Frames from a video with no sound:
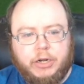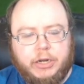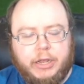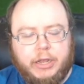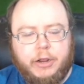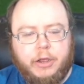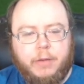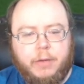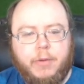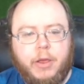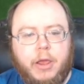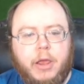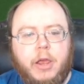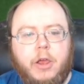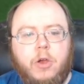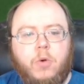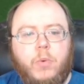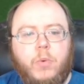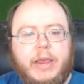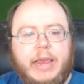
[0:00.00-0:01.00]
GitHub,
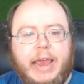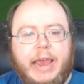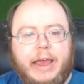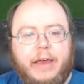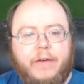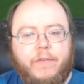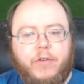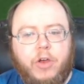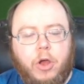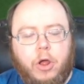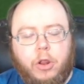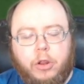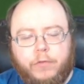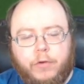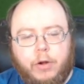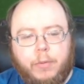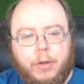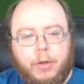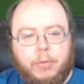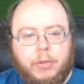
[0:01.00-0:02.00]
we have all of
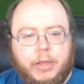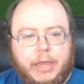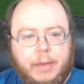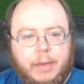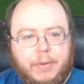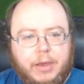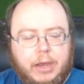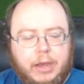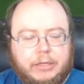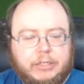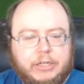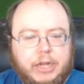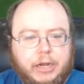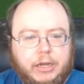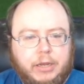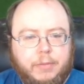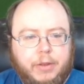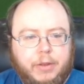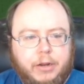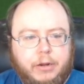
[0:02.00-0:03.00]
our public APIs
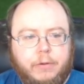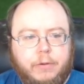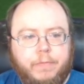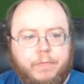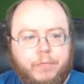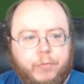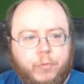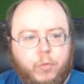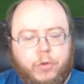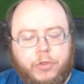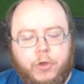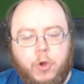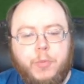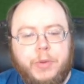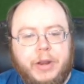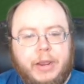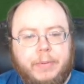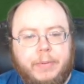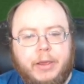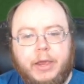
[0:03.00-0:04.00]
documented with
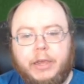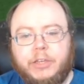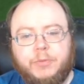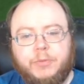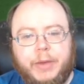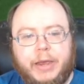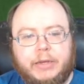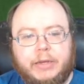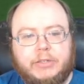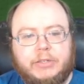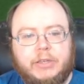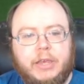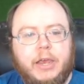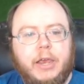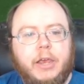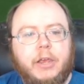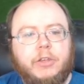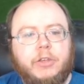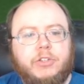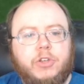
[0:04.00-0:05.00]
OpenAPI specs.
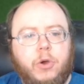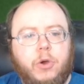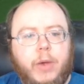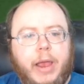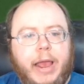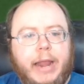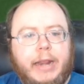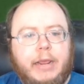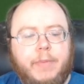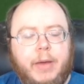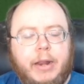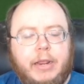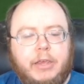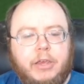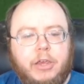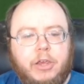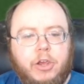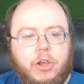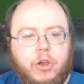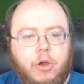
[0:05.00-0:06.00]
So anybody
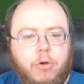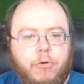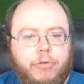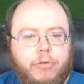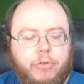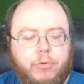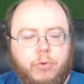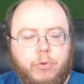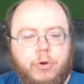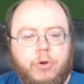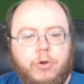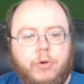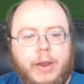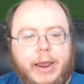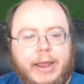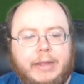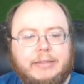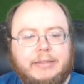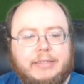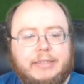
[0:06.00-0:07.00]
can go through
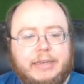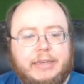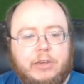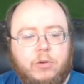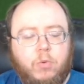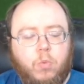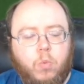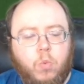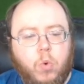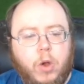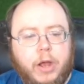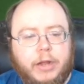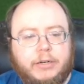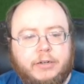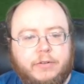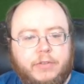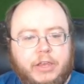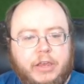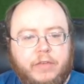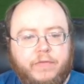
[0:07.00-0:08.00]
and see what
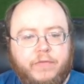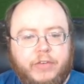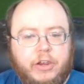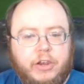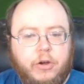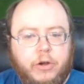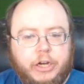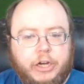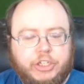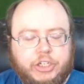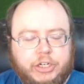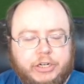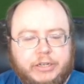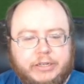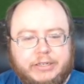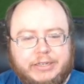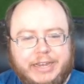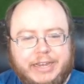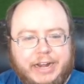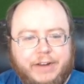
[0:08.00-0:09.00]
the configuration
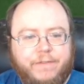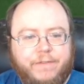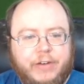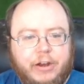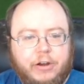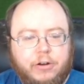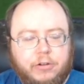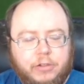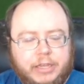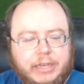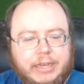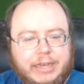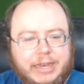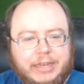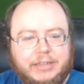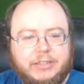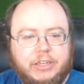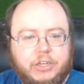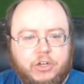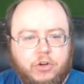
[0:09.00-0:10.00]
is in a fairly
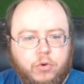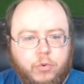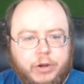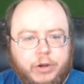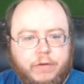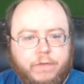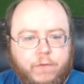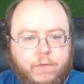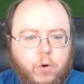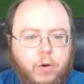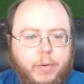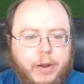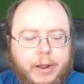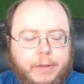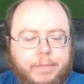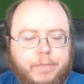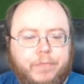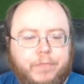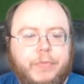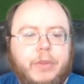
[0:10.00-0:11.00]
easy to read format.
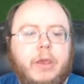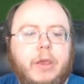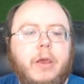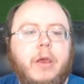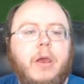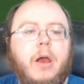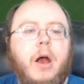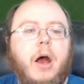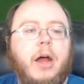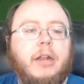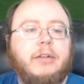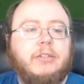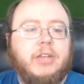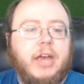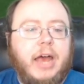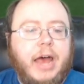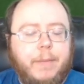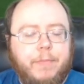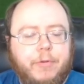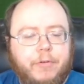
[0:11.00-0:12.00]
On
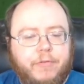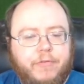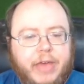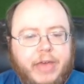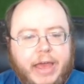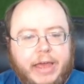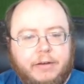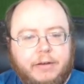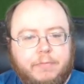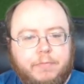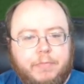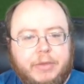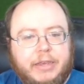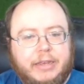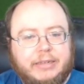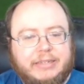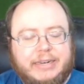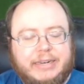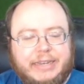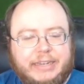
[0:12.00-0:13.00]
top of that,
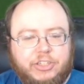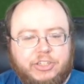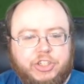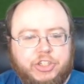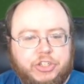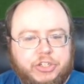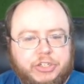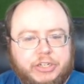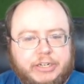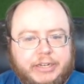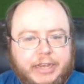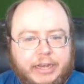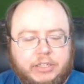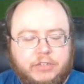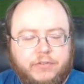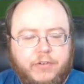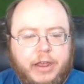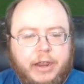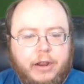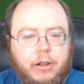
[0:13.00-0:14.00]
because it is just a
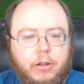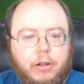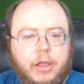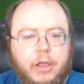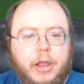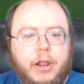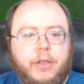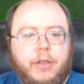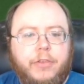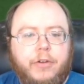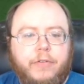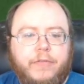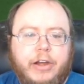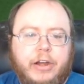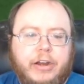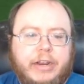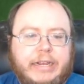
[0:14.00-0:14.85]
text file, they're very